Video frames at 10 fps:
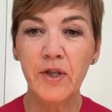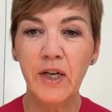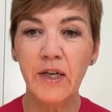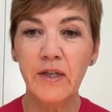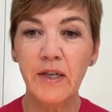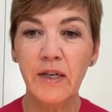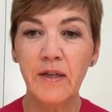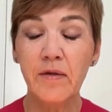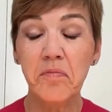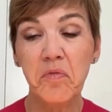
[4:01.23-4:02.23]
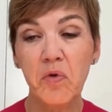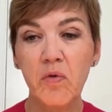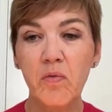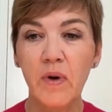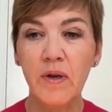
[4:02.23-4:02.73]
change is
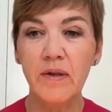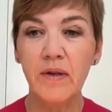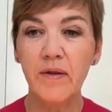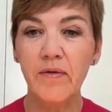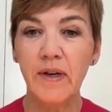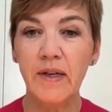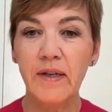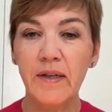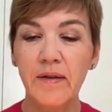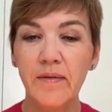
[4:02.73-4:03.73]
or was a threat.